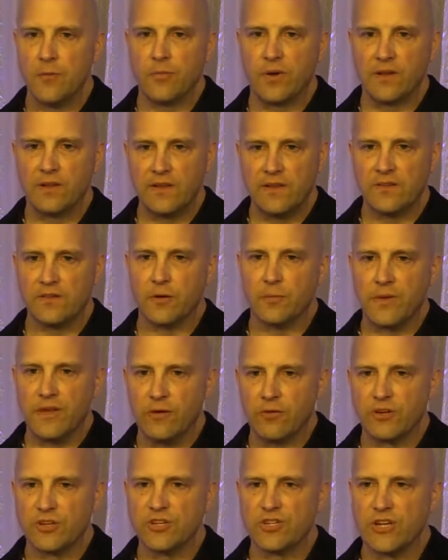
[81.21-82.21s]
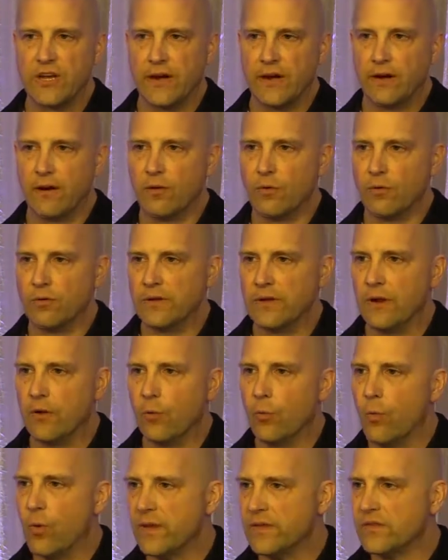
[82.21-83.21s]
But at least I'll be able to share,
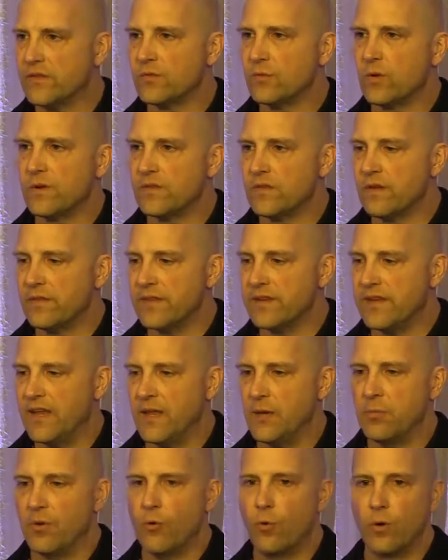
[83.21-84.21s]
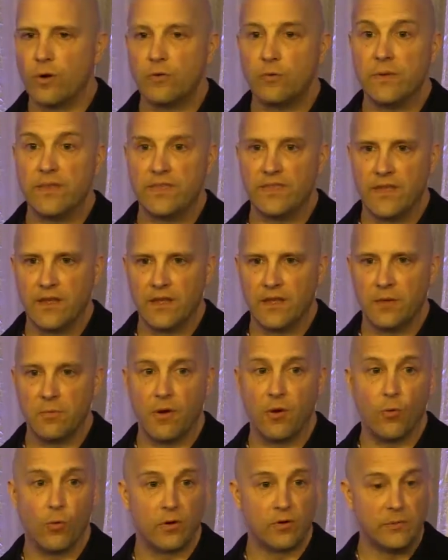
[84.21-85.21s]
what's on the table. What are we thinking
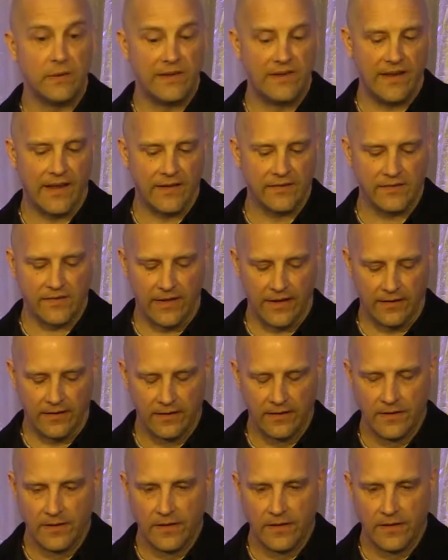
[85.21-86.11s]
about? What are we testing?